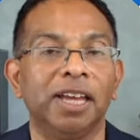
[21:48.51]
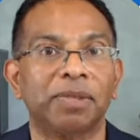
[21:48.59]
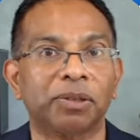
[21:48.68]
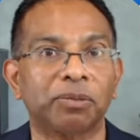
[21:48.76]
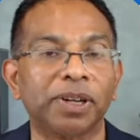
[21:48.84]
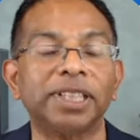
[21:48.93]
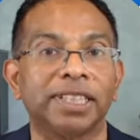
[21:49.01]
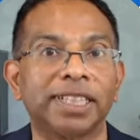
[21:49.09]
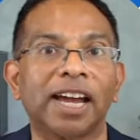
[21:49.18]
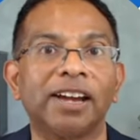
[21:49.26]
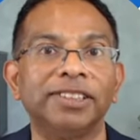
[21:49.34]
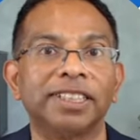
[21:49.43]
But one of the
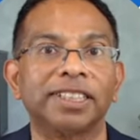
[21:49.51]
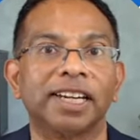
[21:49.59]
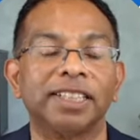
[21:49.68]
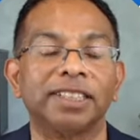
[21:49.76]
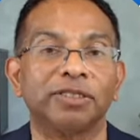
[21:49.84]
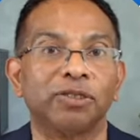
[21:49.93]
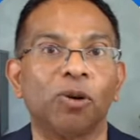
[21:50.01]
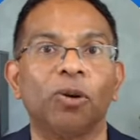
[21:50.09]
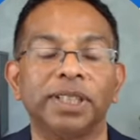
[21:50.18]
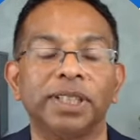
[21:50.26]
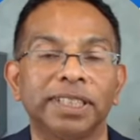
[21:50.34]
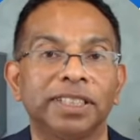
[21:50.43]
downsides of
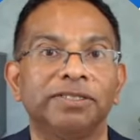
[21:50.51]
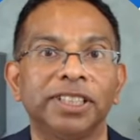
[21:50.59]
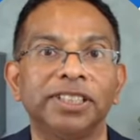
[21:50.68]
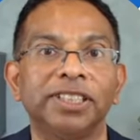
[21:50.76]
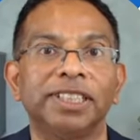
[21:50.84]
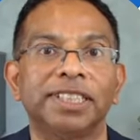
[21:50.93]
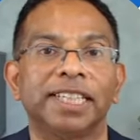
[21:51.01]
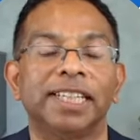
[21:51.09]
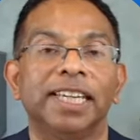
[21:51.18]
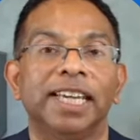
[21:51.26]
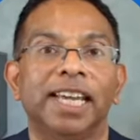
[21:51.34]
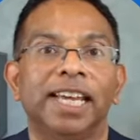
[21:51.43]
all this
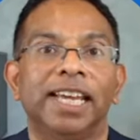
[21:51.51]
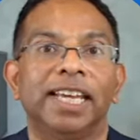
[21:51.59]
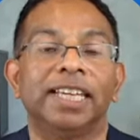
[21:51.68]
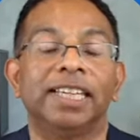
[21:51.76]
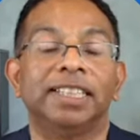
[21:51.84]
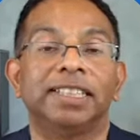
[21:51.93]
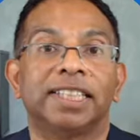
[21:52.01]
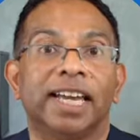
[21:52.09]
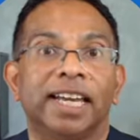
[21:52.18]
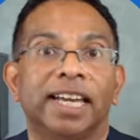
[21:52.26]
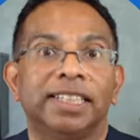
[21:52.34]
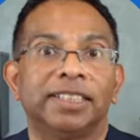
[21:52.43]
efficiency is
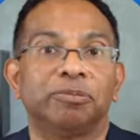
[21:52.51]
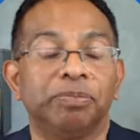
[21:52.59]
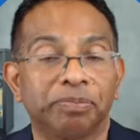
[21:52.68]
that